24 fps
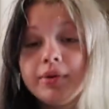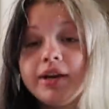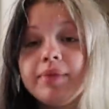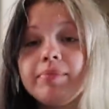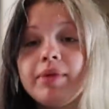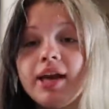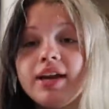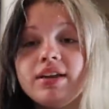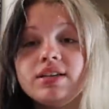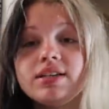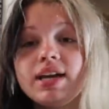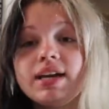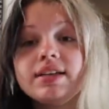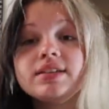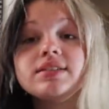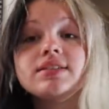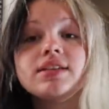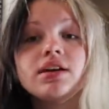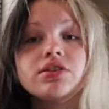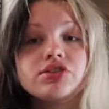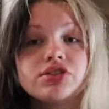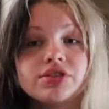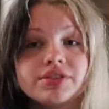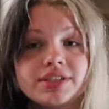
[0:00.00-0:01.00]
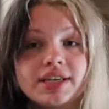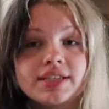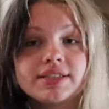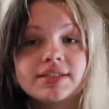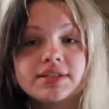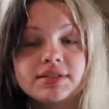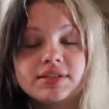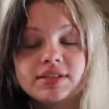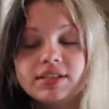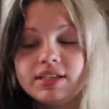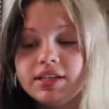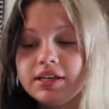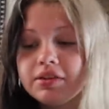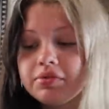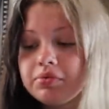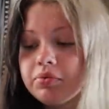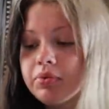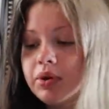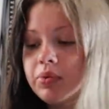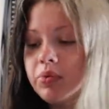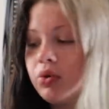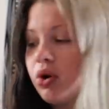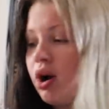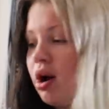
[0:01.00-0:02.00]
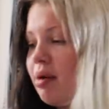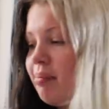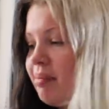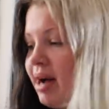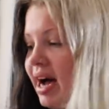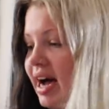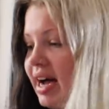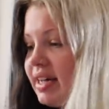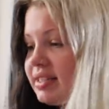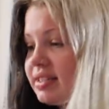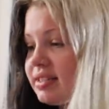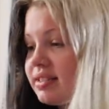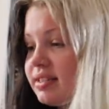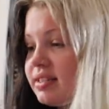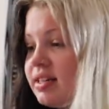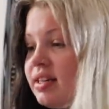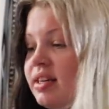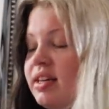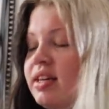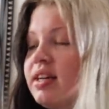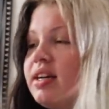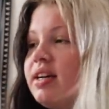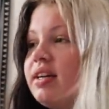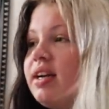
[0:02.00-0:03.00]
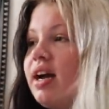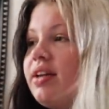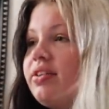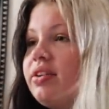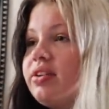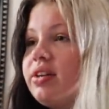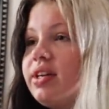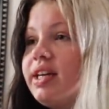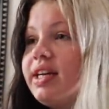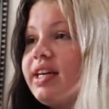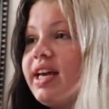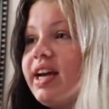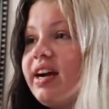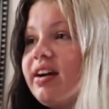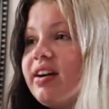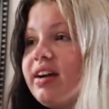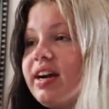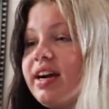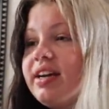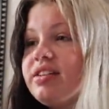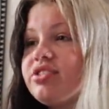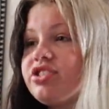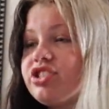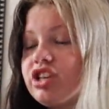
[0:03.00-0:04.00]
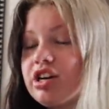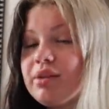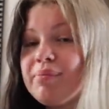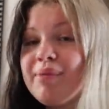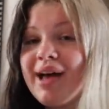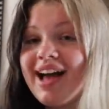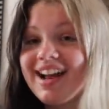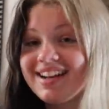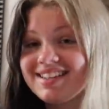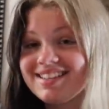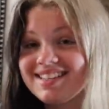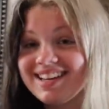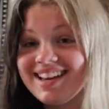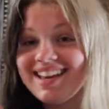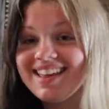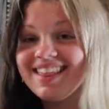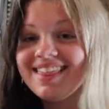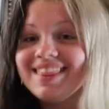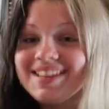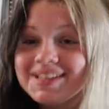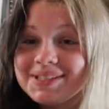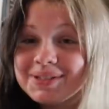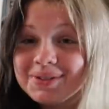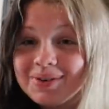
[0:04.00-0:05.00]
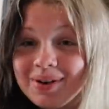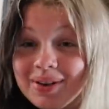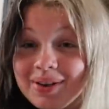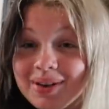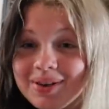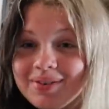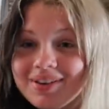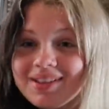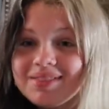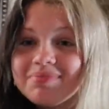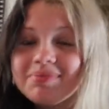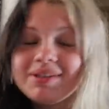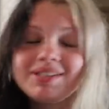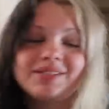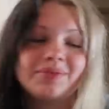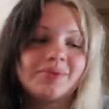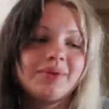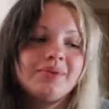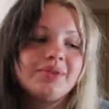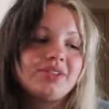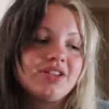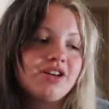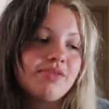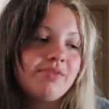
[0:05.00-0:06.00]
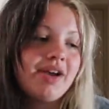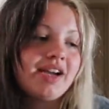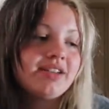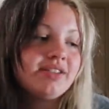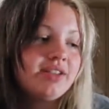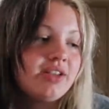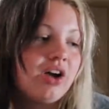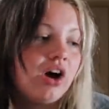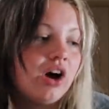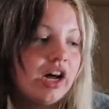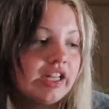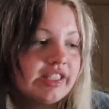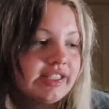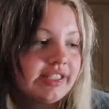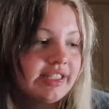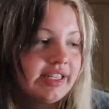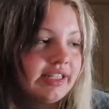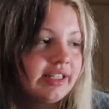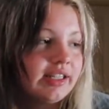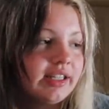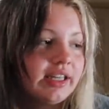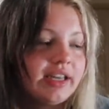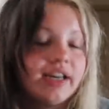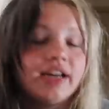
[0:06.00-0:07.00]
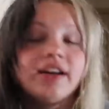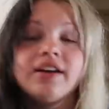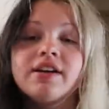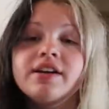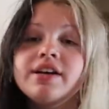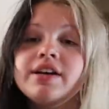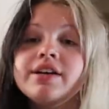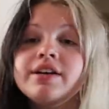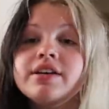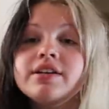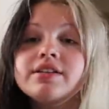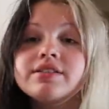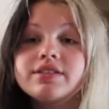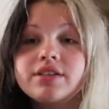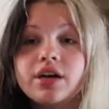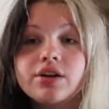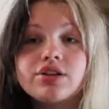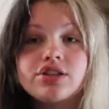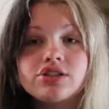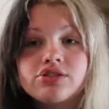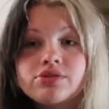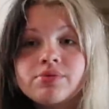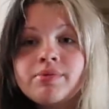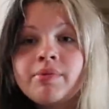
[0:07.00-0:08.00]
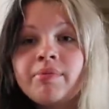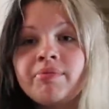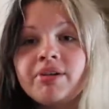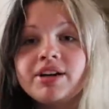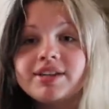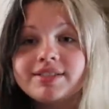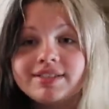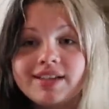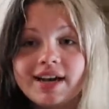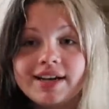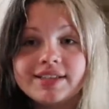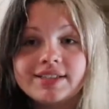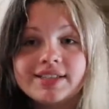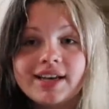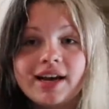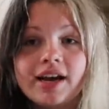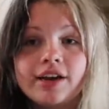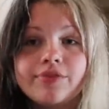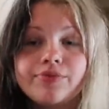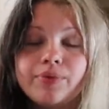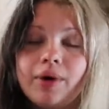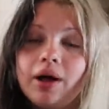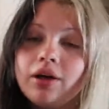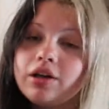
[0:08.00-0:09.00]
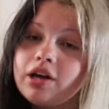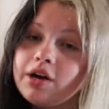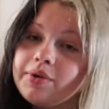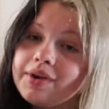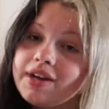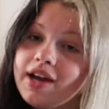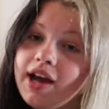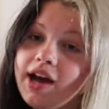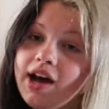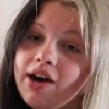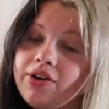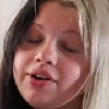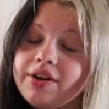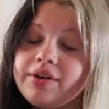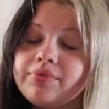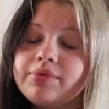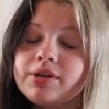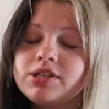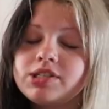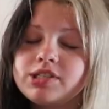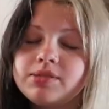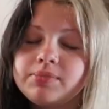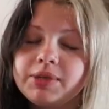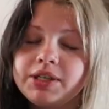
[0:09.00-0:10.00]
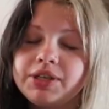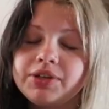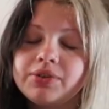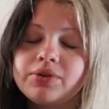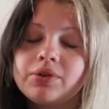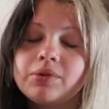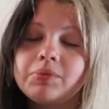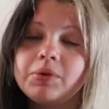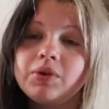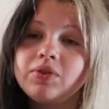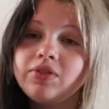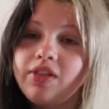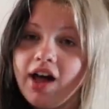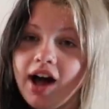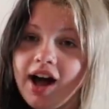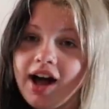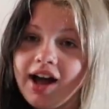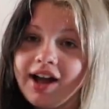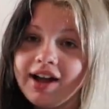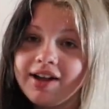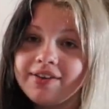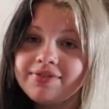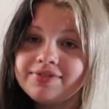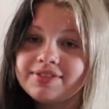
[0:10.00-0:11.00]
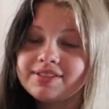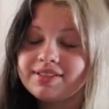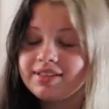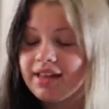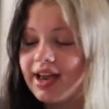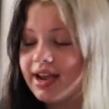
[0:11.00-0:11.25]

We maintained social distancing. We wore our masks. And I literally carried Germ-X in the stroller with me, so we would Germ-X constantly. So just remember to stay safe while going out and resuming your normal lives.